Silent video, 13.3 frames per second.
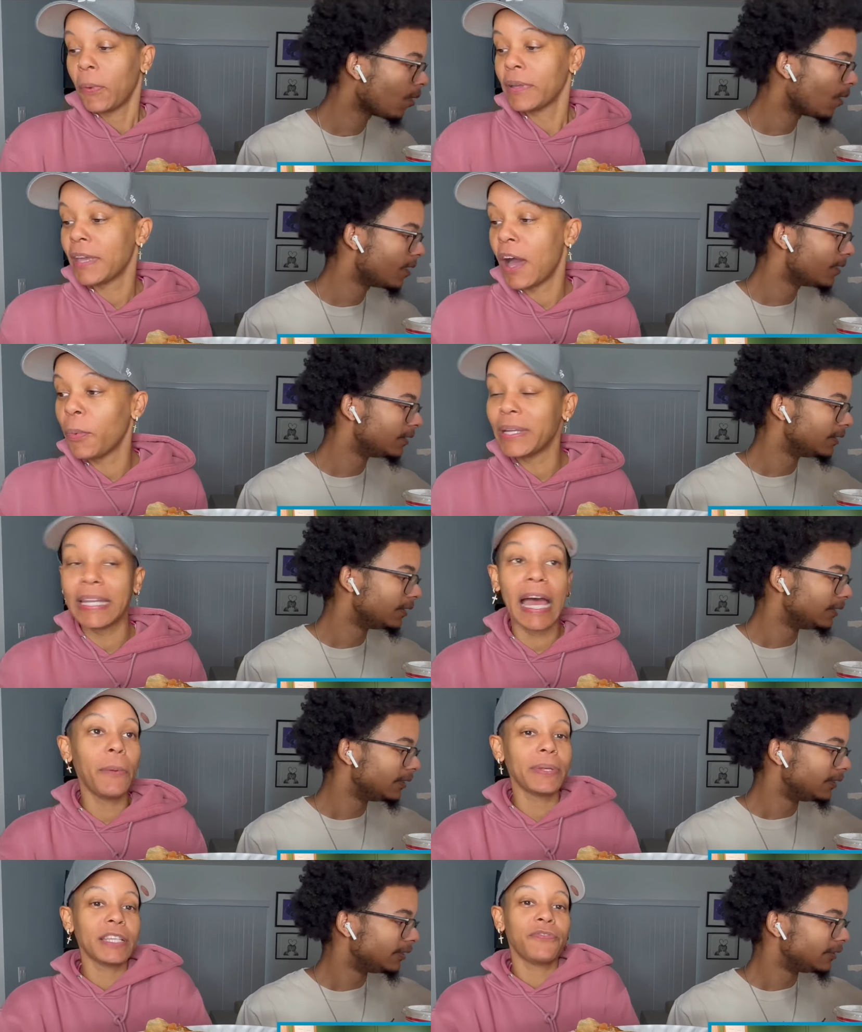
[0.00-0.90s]
Speaker 1: well, y'all, we
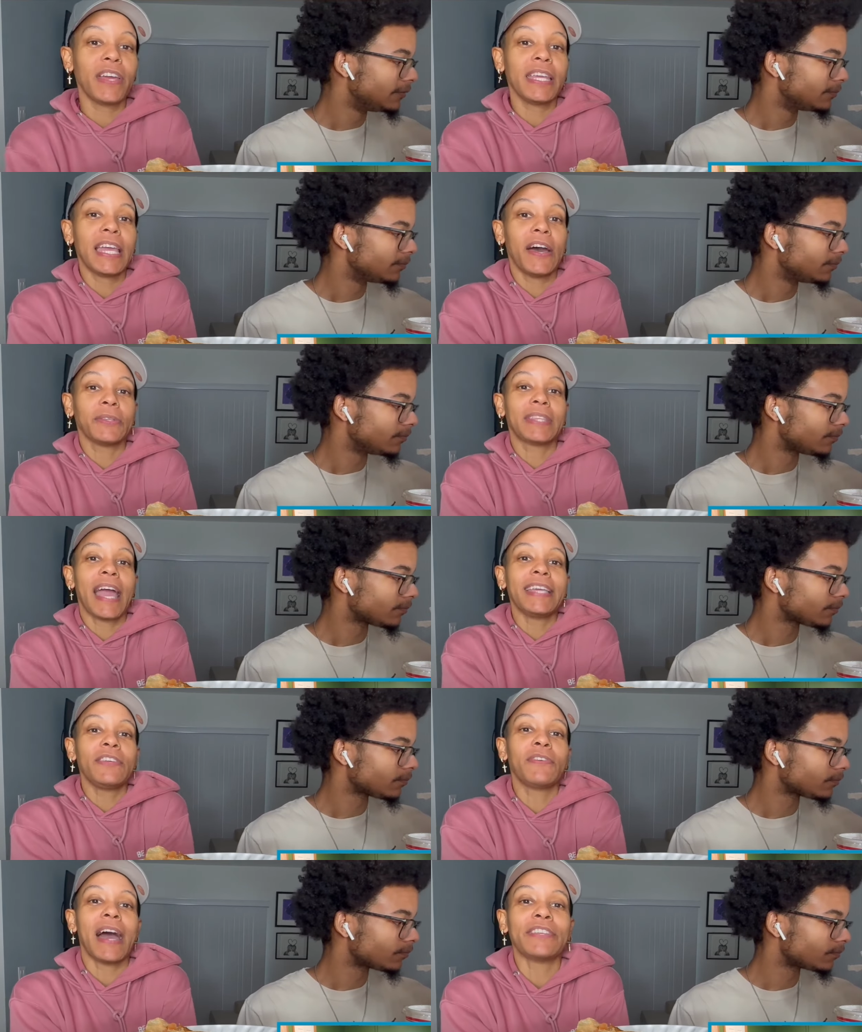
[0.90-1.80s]
done with this video. Thank
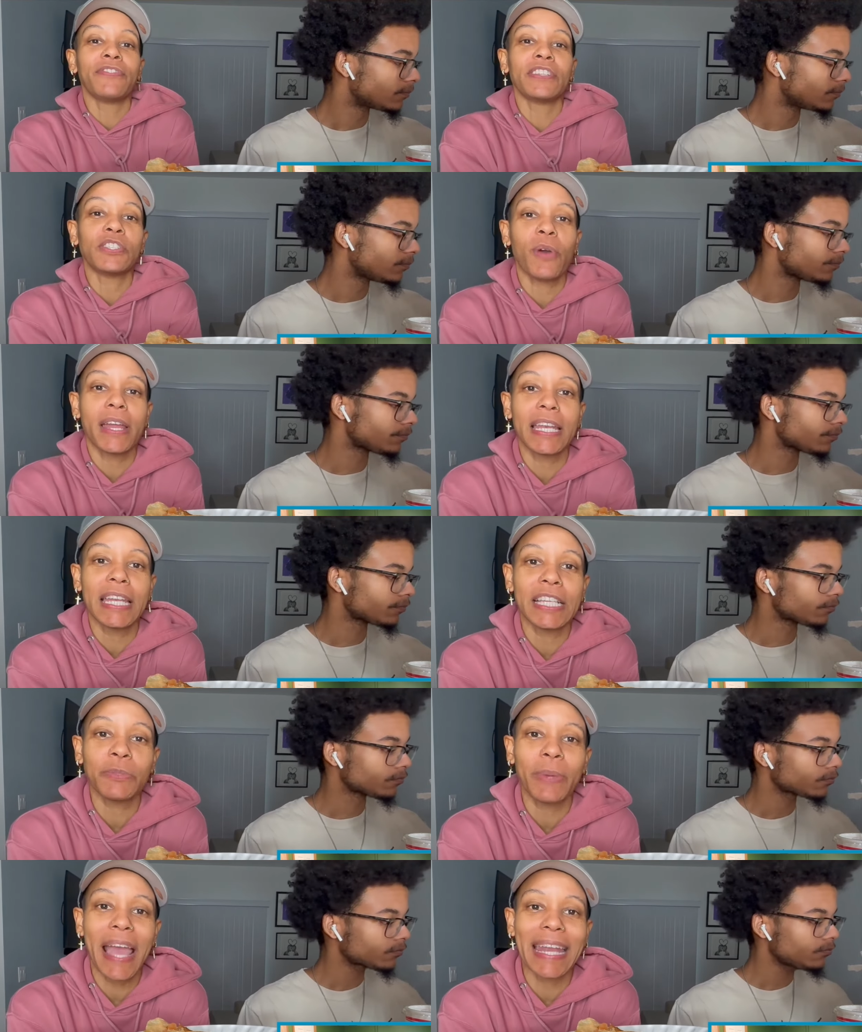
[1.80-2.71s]
you guys for joining
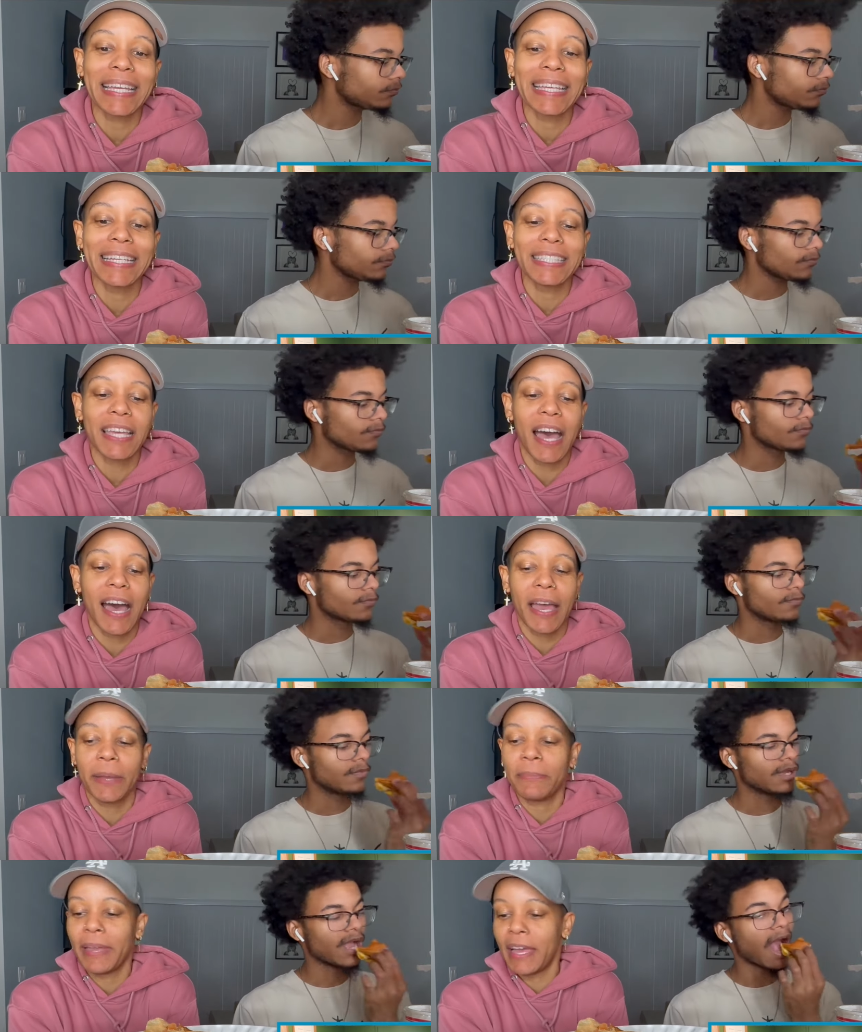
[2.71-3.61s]
us. We had a you good time. are
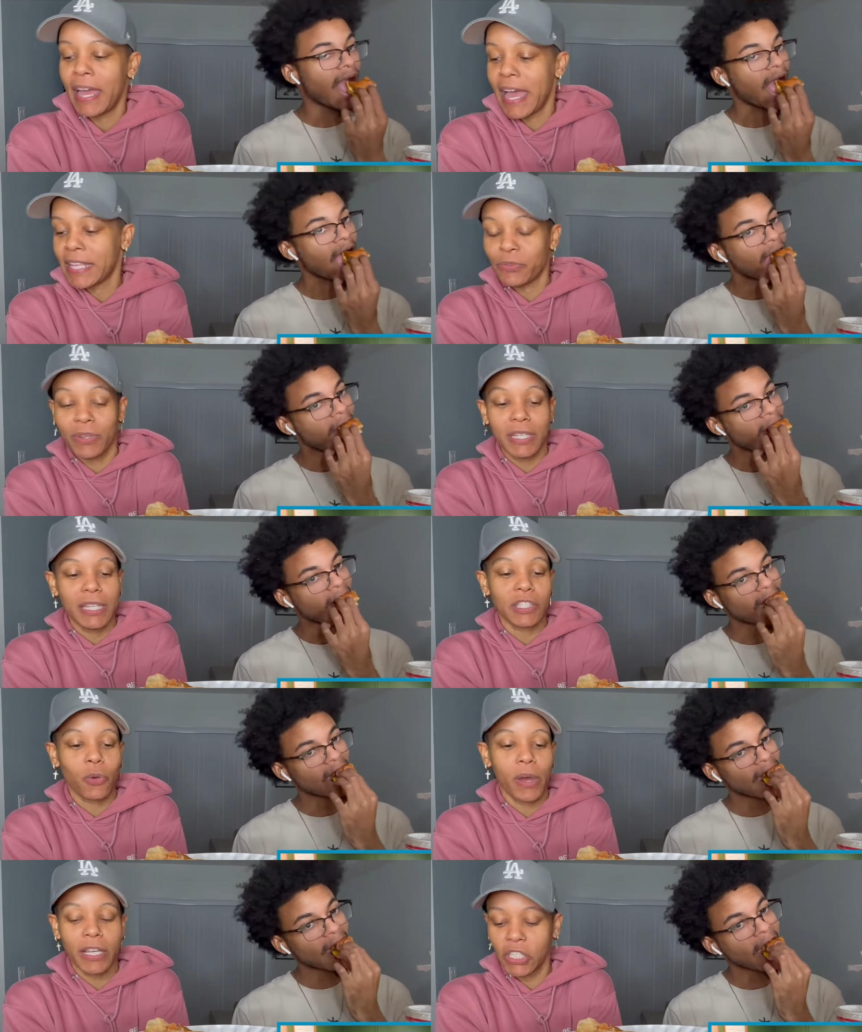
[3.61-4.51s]
welcome. Answering so
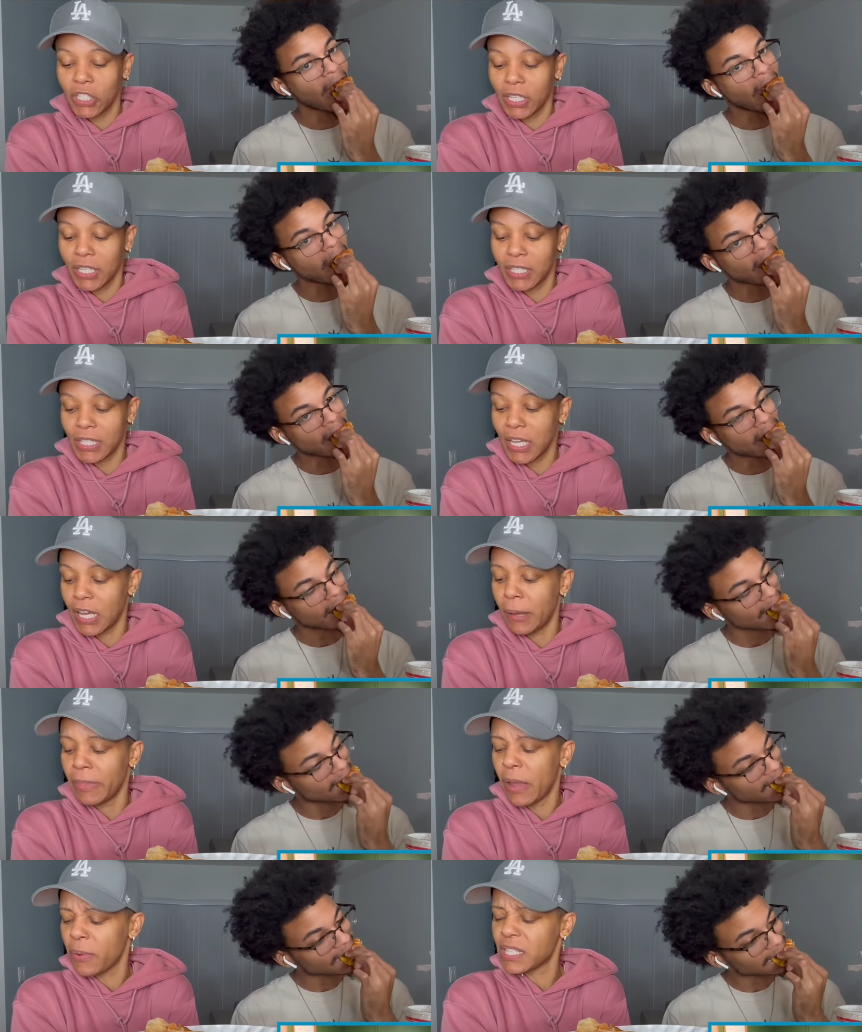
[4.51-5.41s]
these questions.
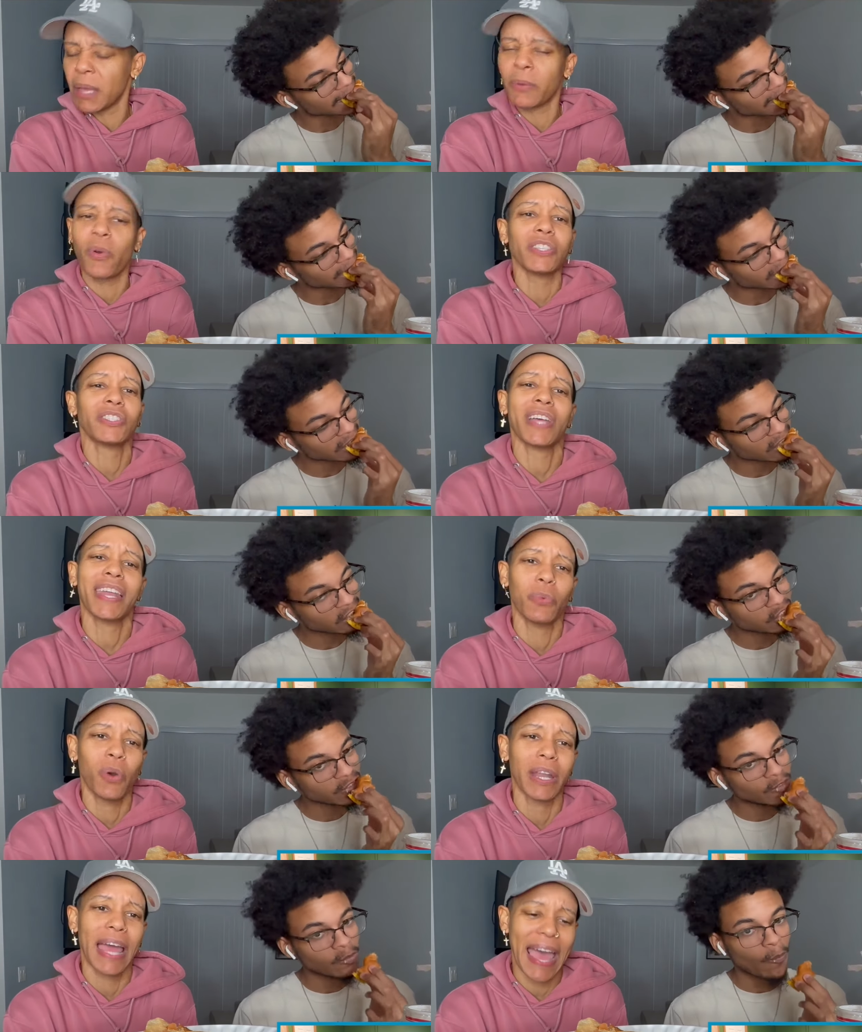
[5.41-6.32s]
Um, there were some questions I didn't
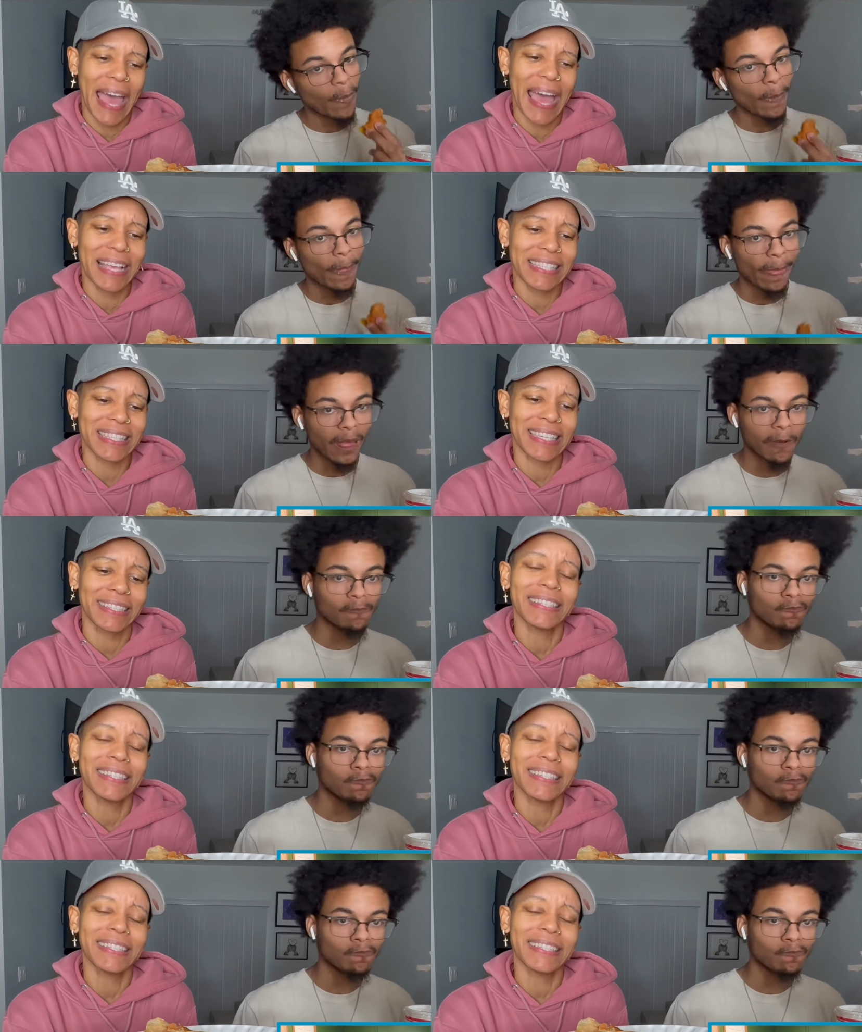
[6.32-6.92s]
want to ask.